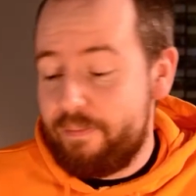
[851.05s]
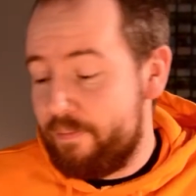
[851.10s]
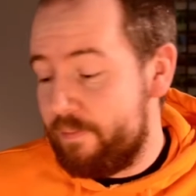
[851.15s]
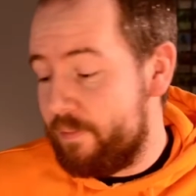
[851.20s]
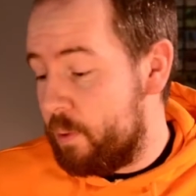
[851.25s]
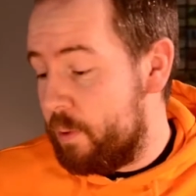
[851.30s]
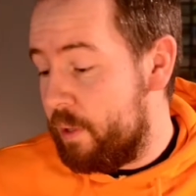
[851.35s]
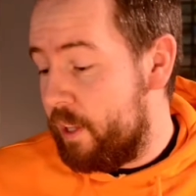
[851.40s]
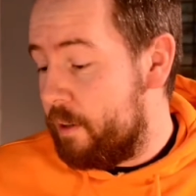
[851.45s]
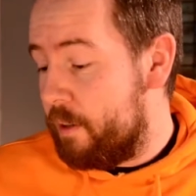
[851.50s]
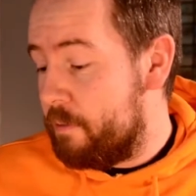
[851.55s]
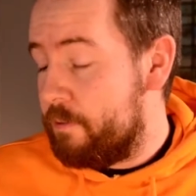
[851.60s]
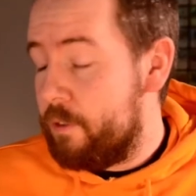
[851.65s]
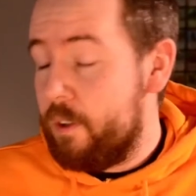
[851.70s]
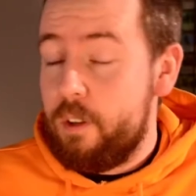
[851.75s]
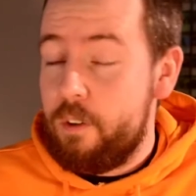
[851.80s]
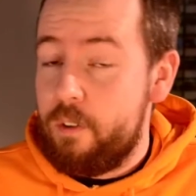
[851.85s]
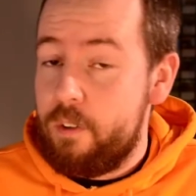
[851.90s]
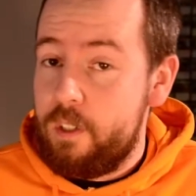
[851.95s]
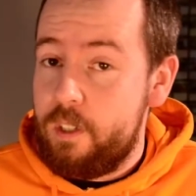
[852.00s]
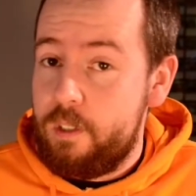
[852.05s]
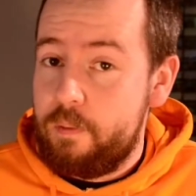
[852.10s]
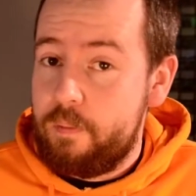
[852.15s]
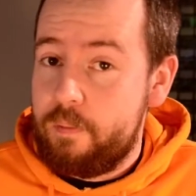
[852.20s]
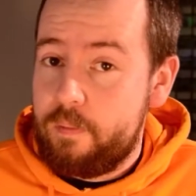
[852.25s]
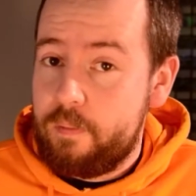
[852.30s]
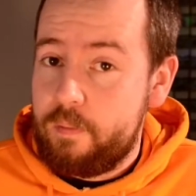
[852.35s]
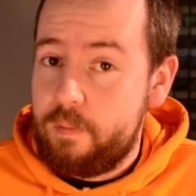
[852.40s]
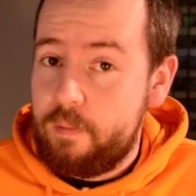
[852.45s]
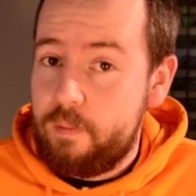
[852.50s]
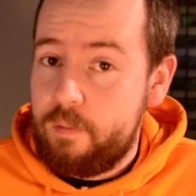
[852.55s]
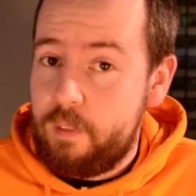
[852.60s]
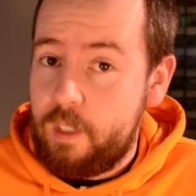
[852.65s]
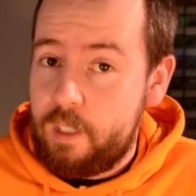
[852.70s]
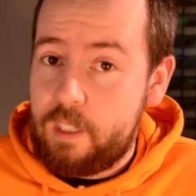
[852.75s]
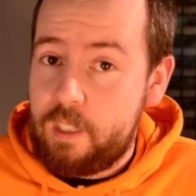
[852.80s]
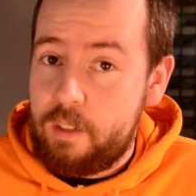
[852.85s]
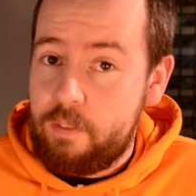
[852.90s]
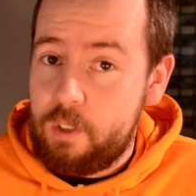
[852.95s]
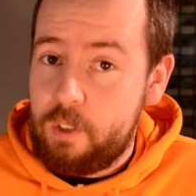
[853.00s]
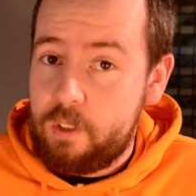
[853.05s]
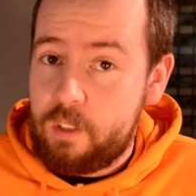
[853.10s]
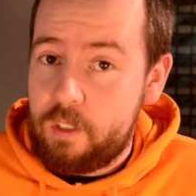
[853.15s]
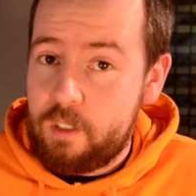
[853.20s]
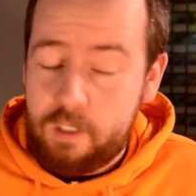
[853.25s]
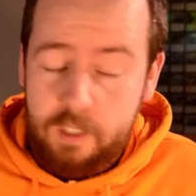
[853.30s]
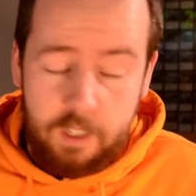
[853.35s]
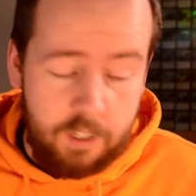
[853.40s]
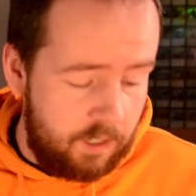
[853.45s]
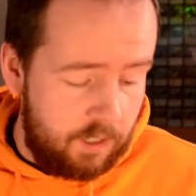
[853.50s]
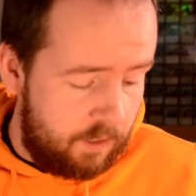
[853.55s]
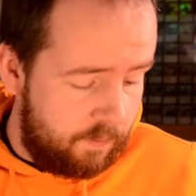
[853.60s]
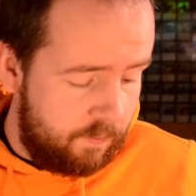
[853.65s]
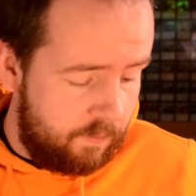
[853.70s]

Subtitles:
So without further ado, let's have a look at the card.